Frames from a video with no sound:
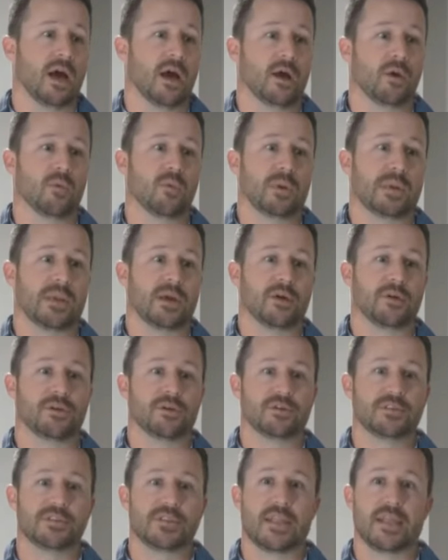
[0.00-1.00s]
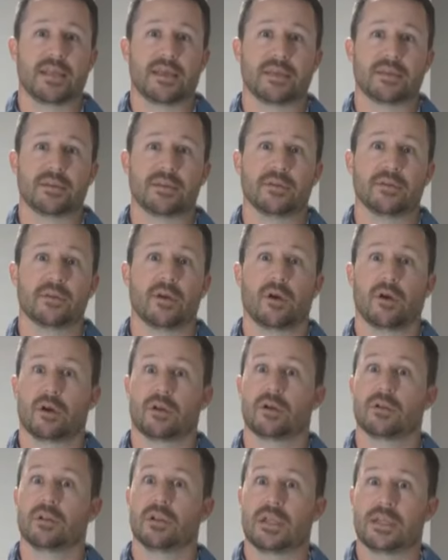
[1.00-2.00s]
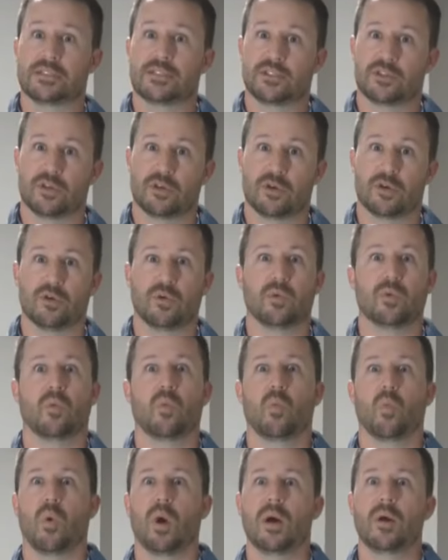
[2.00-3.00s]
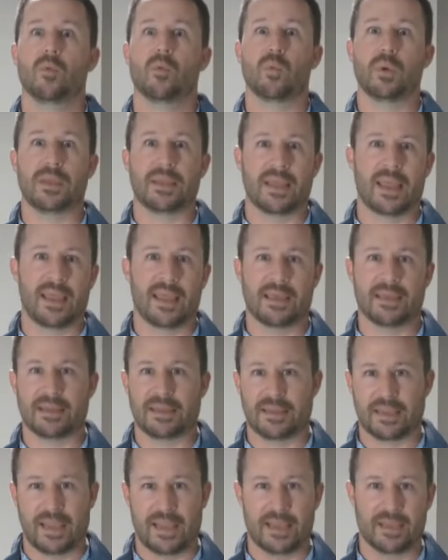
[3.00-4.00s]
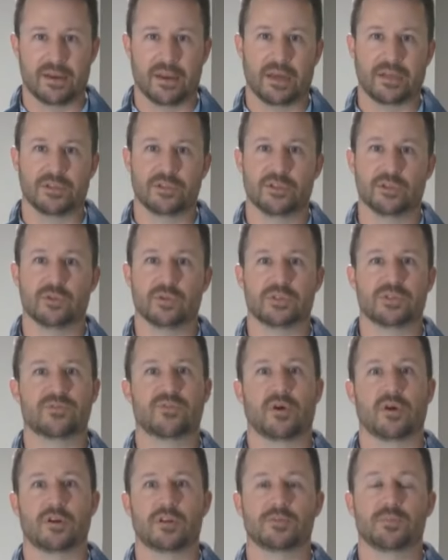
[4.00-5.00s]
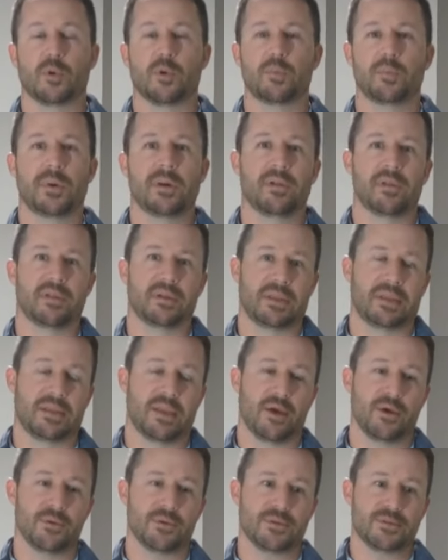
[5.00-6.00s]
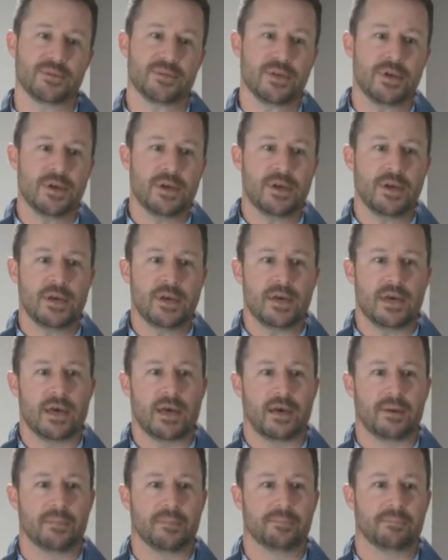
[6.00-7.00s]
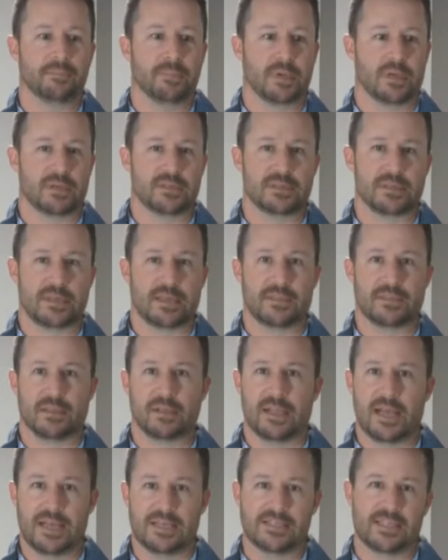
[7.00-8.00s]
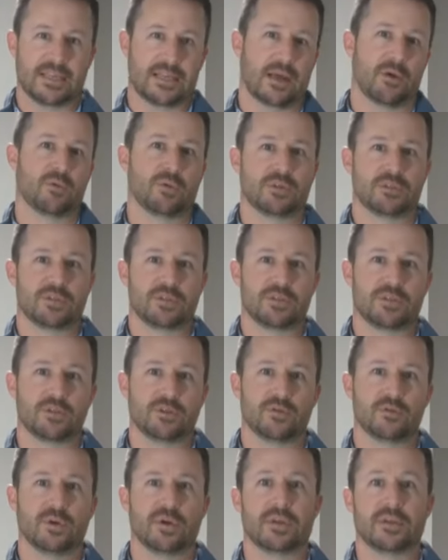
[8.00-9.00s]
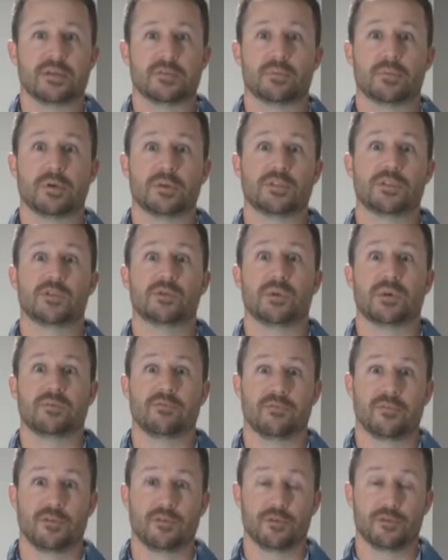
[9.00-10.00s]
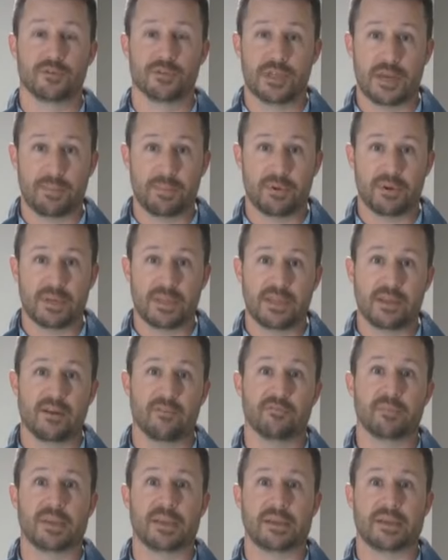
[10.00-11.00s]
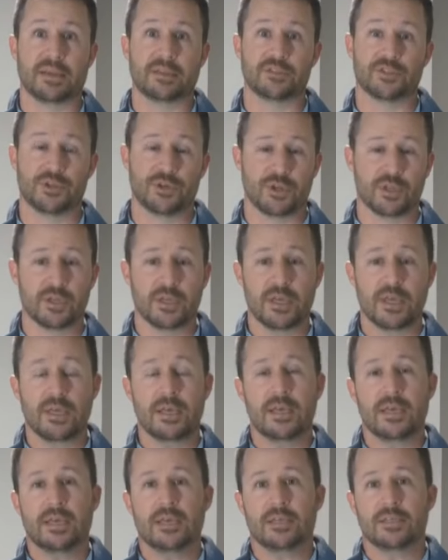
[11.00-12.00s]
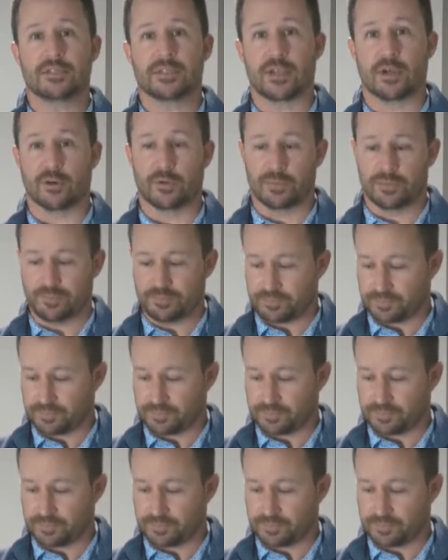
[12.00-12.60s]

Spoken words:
We understand our cholesterol, what we can and cannot do as far as mobility goes. Because again, the last thing I want to do is put you in further jeopardy of being injured. So